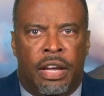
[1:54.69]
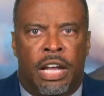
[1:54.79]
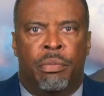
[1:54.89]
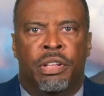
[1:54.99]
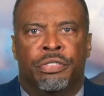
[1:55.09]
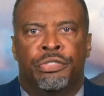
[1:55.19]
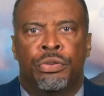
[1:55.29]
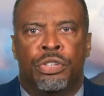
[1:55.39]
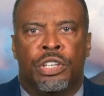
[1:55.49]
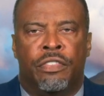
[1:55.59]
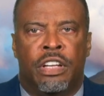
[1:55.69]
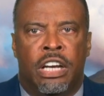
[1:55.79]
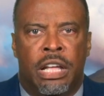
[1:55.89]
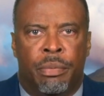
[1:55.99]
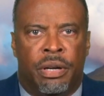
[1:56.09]
and may the fruits of their
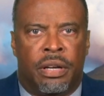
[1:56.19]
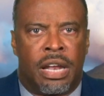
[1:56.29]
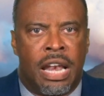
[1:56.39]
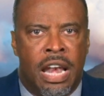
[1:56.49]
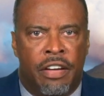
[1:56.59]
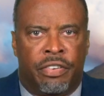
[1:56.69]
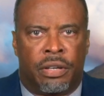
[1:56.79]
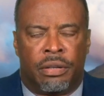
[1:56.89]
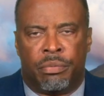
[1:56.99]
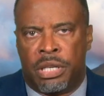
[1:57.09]
labor never